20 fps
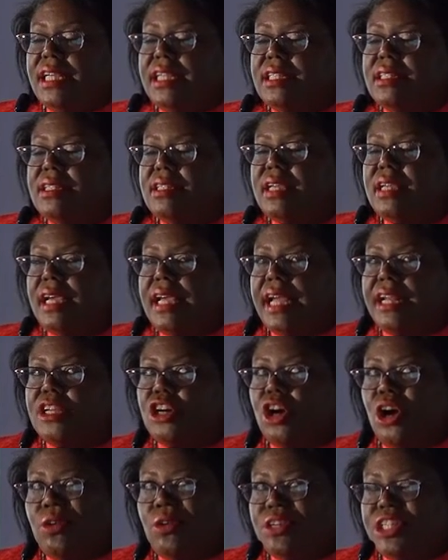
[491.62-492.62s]
it
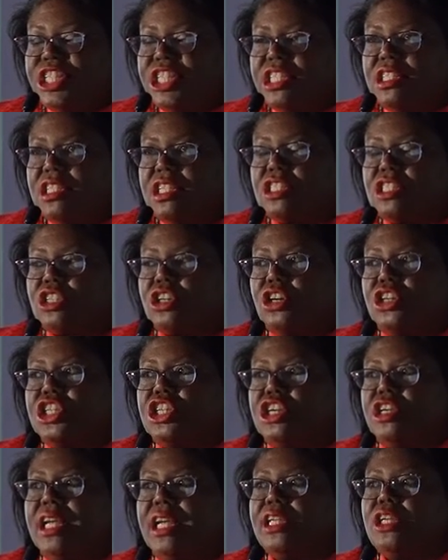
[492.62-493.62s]
encourages
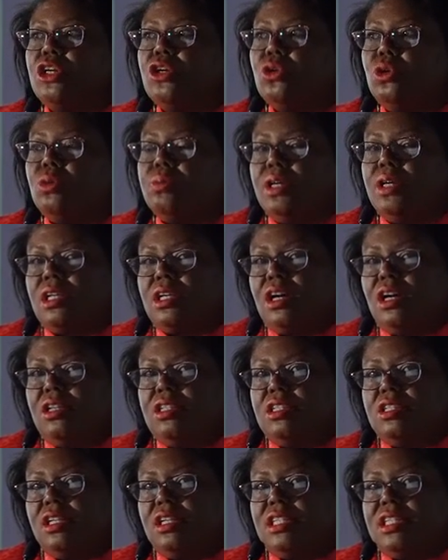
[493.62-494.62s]
discussion and global
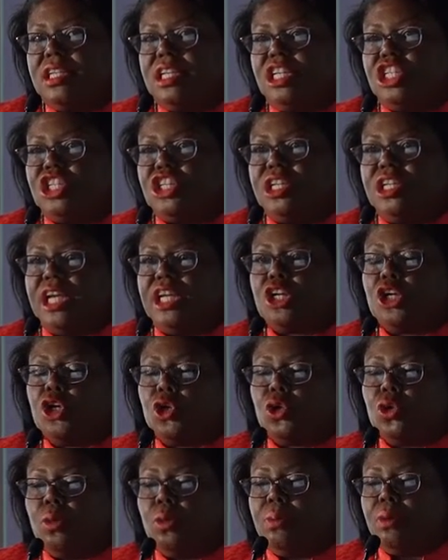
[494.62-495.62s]
consultation and
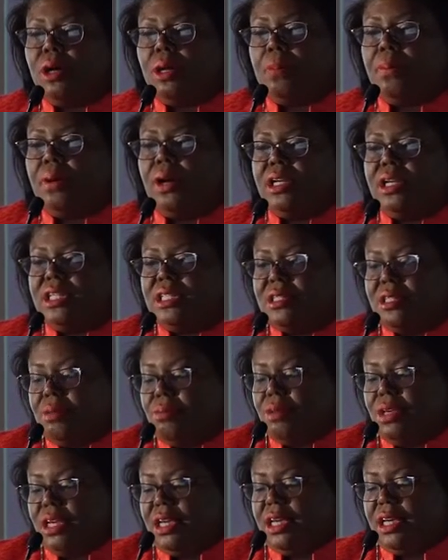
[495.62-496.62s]
global policy
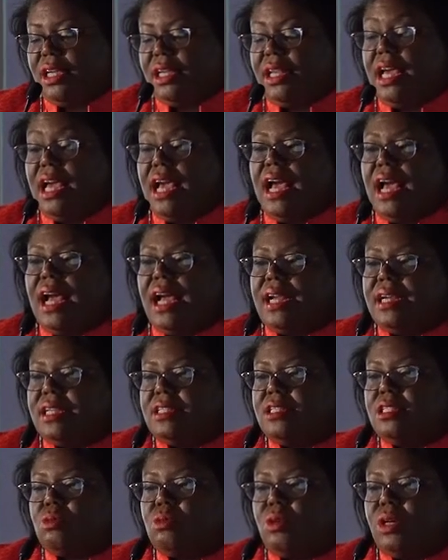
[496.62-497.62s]
making. And
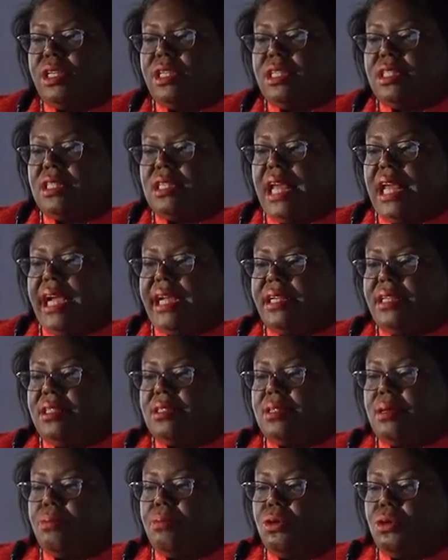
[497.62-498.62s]
this is what this slide
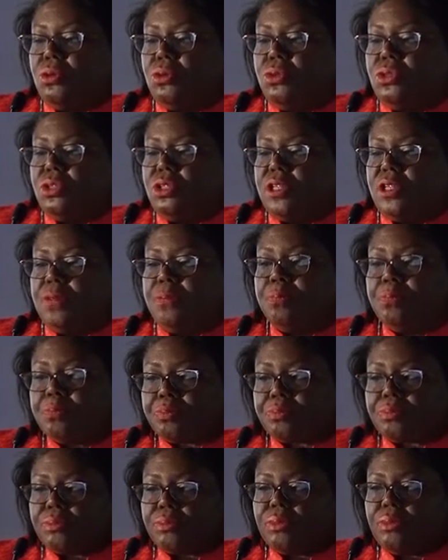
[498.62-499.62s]
is about.
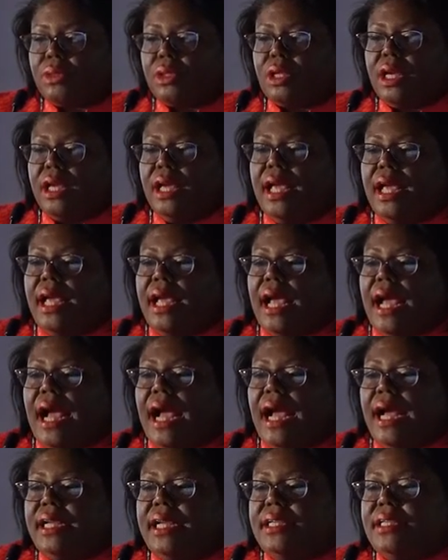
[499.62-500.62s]

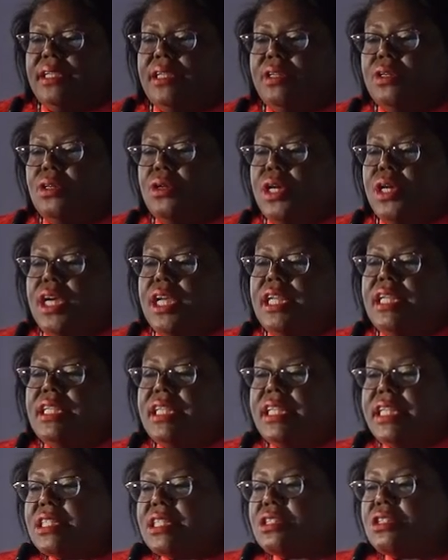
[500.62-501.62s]
And
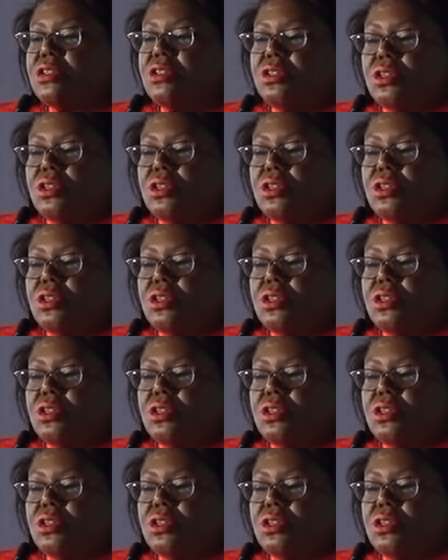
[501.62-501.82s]
this